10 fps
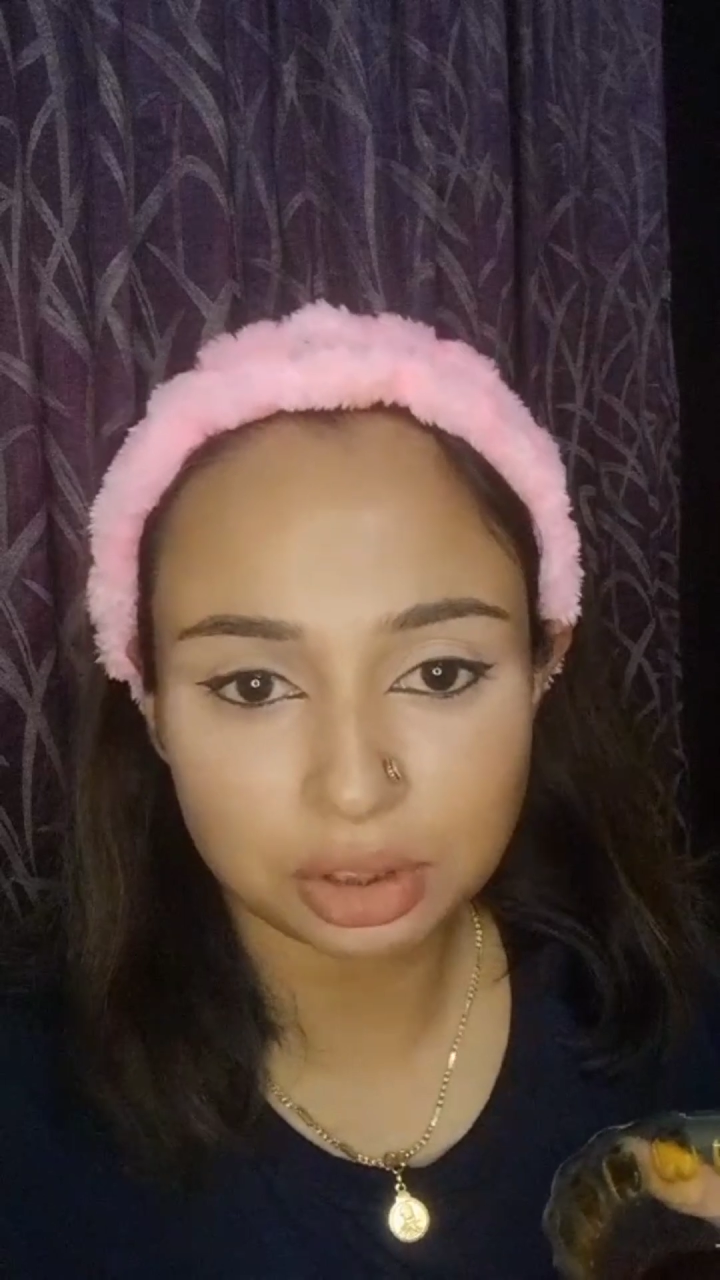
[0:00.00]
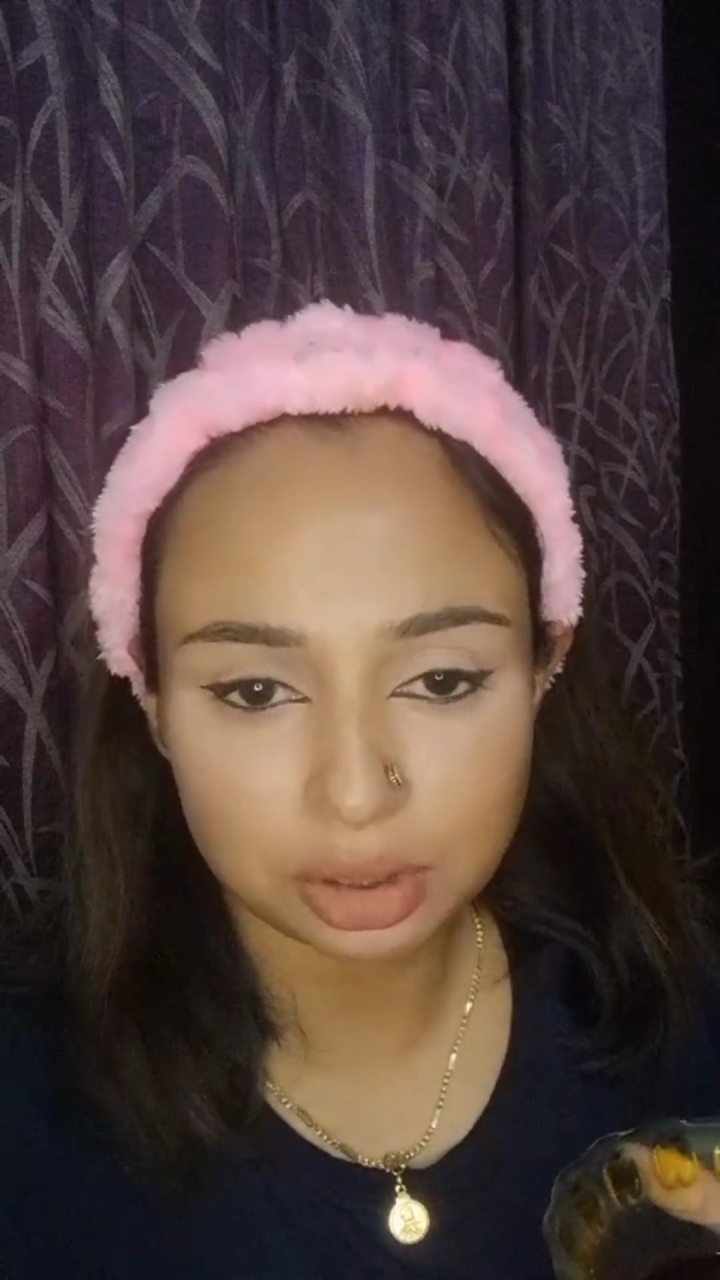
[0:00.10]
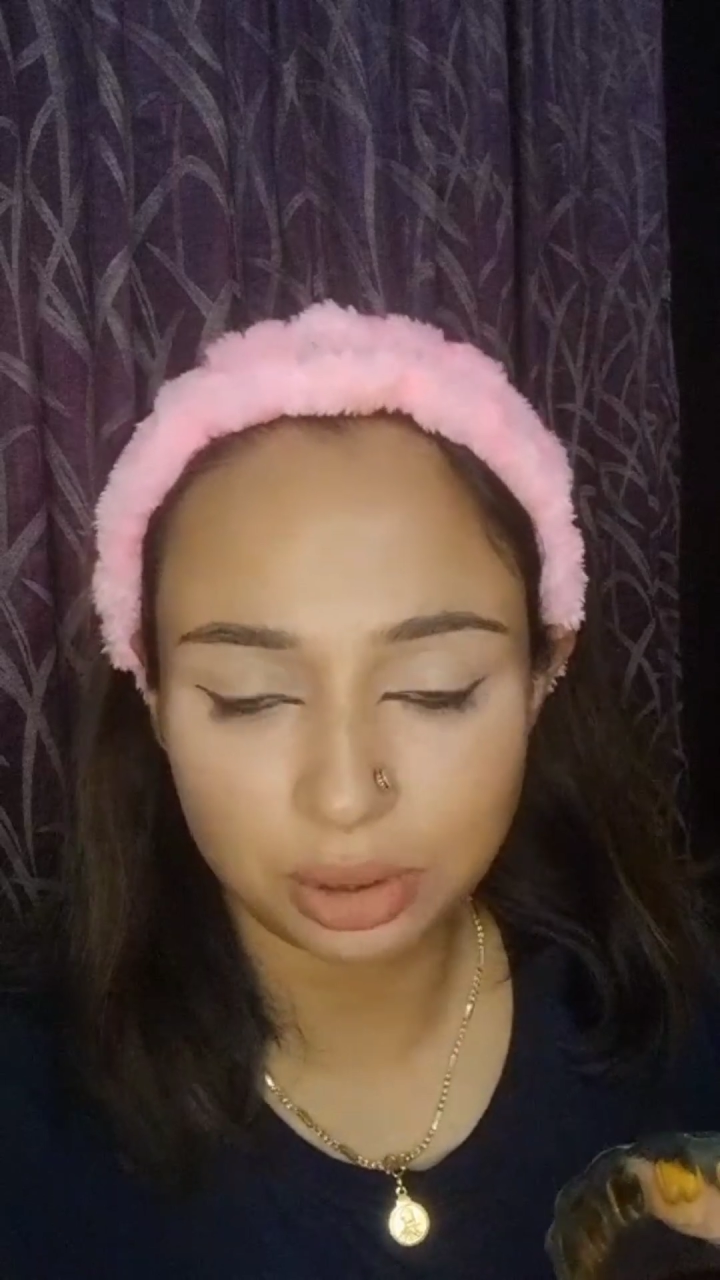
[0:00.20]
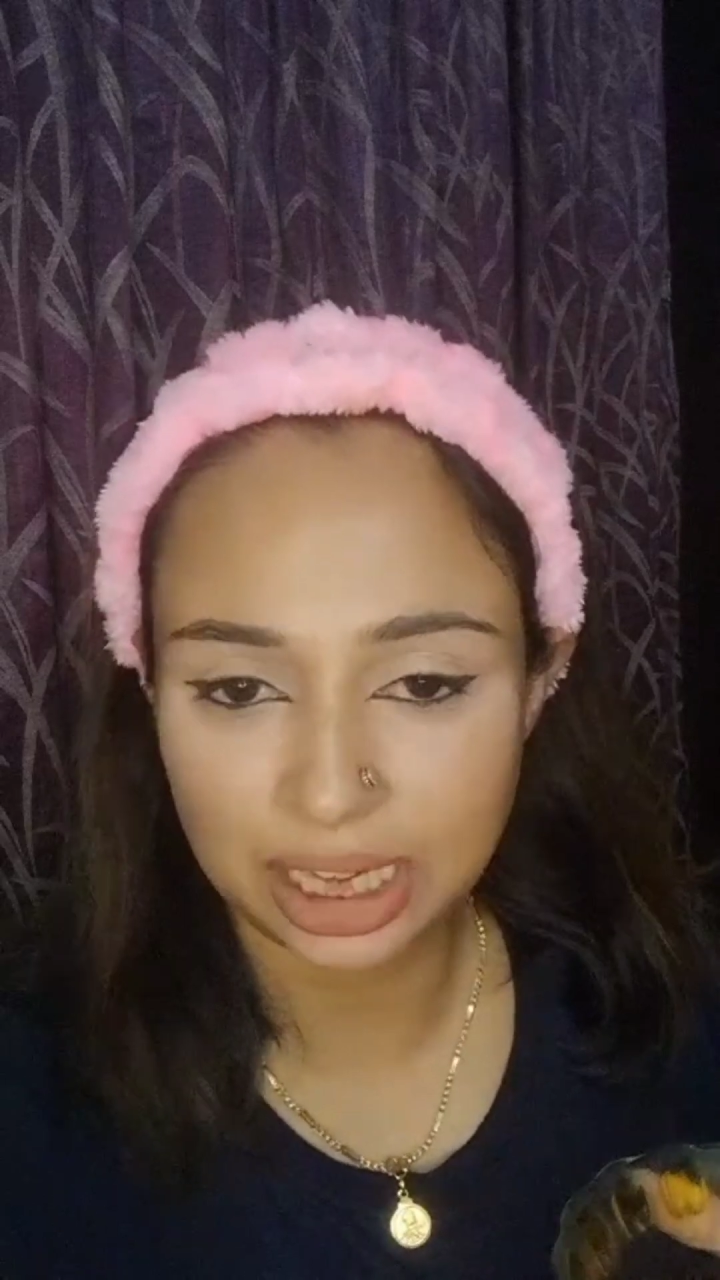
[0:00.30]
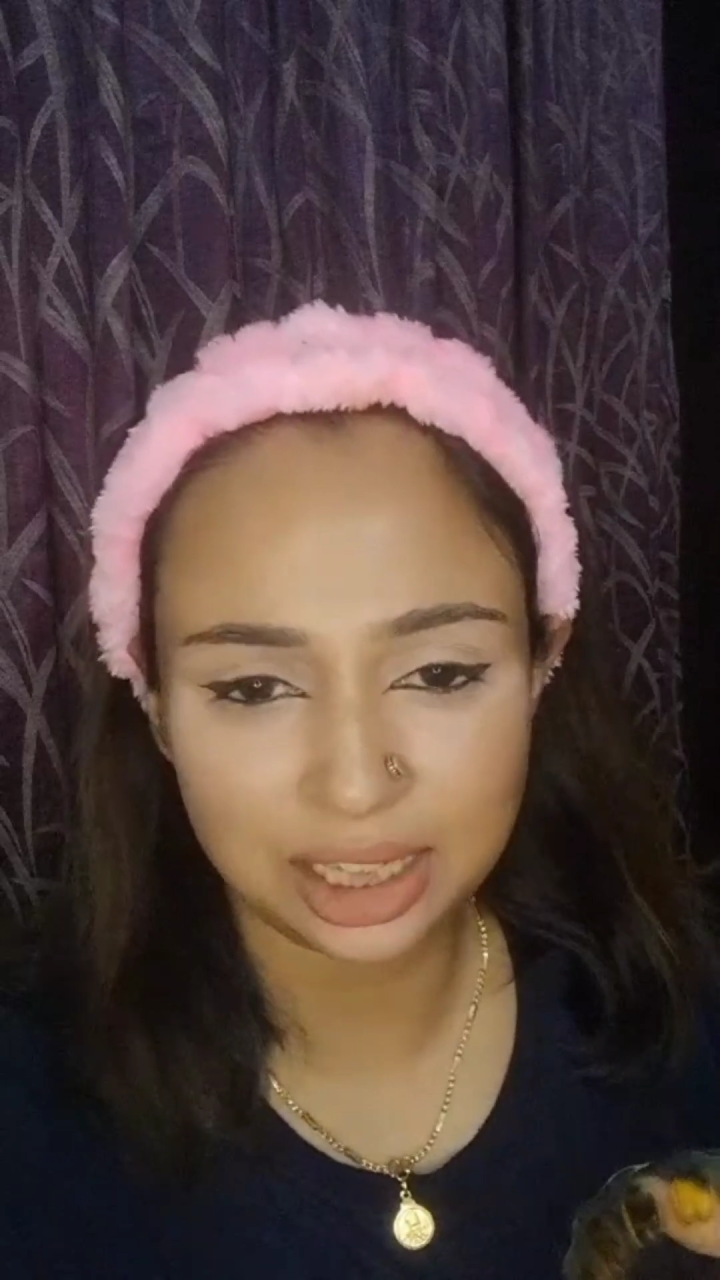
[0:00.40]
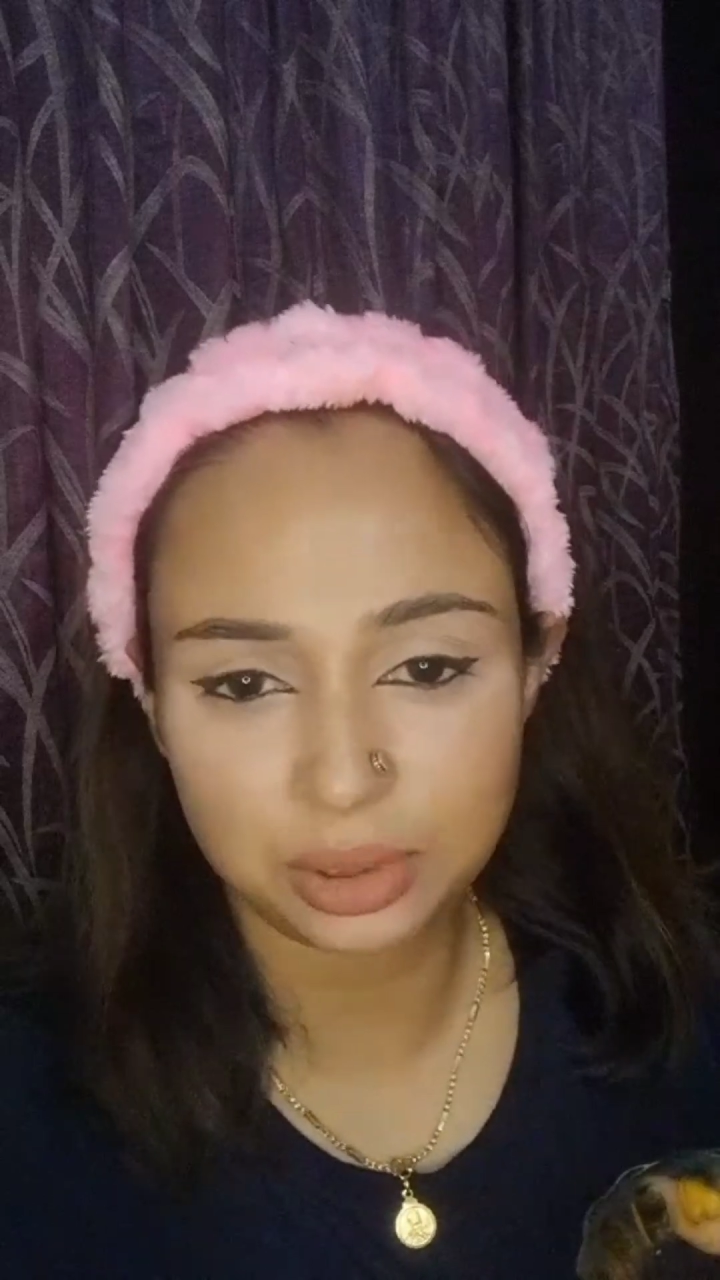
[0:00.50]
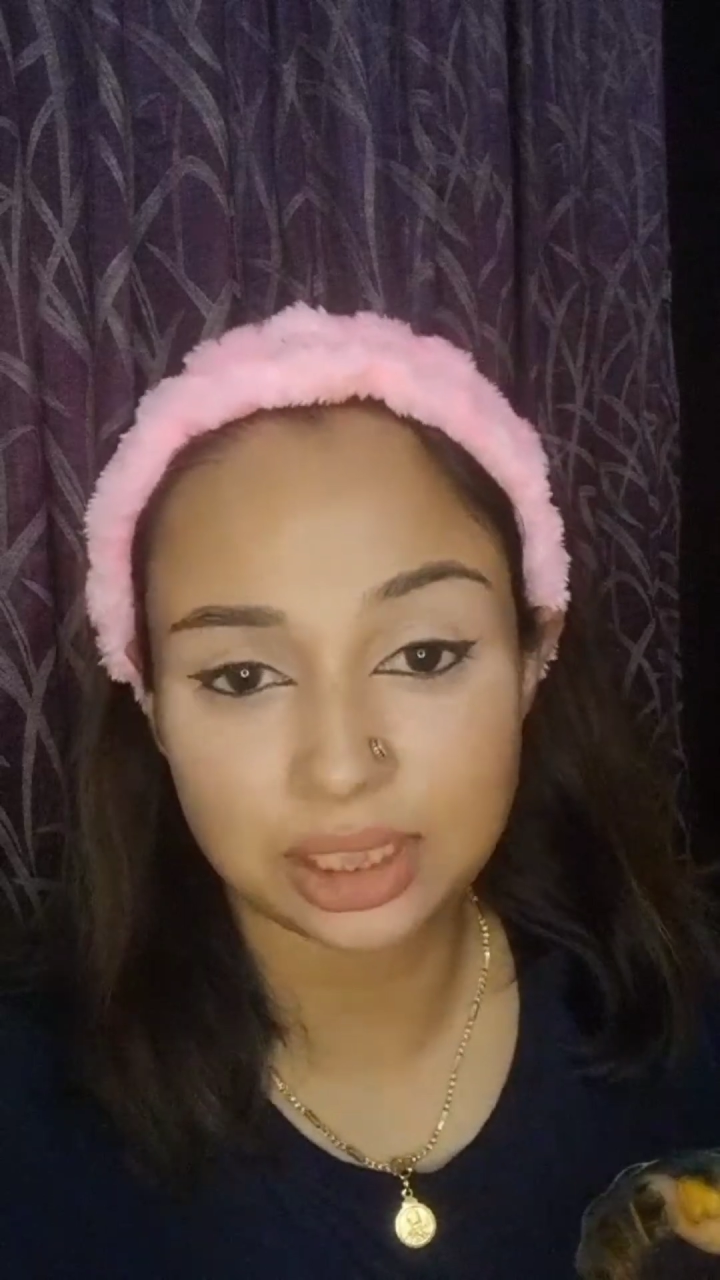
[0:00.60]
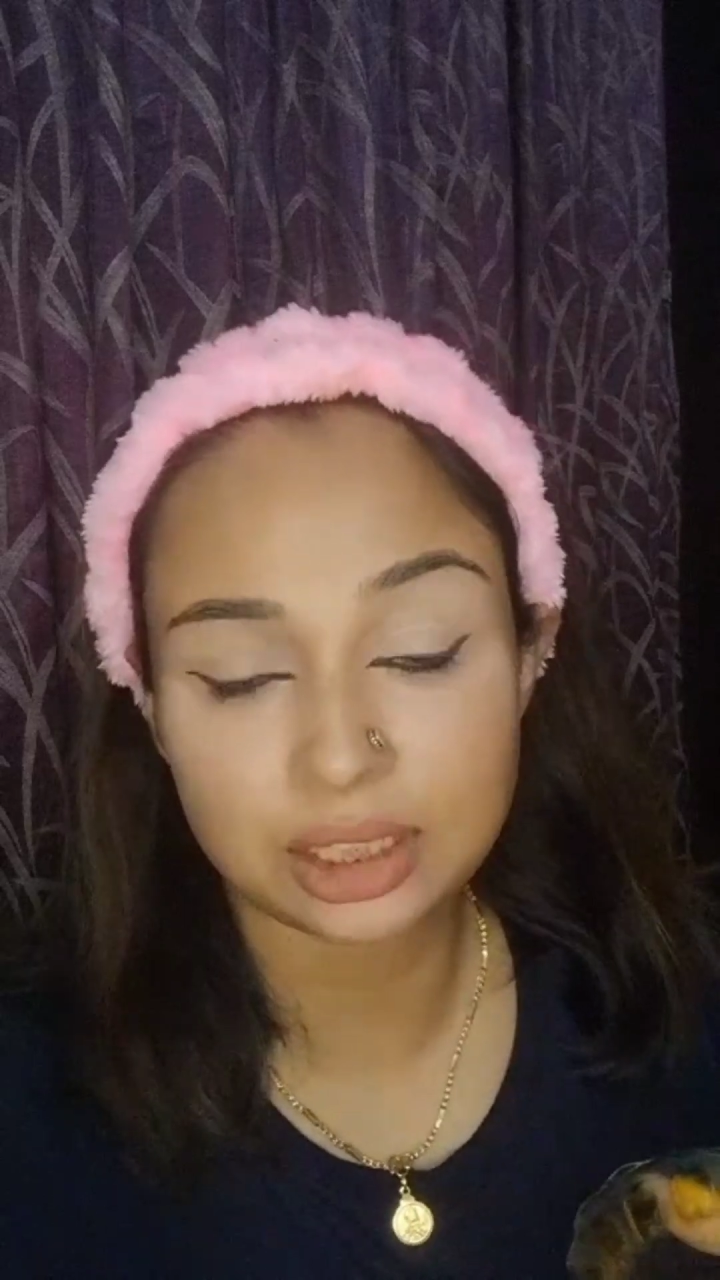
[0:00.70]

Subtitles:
so anyways,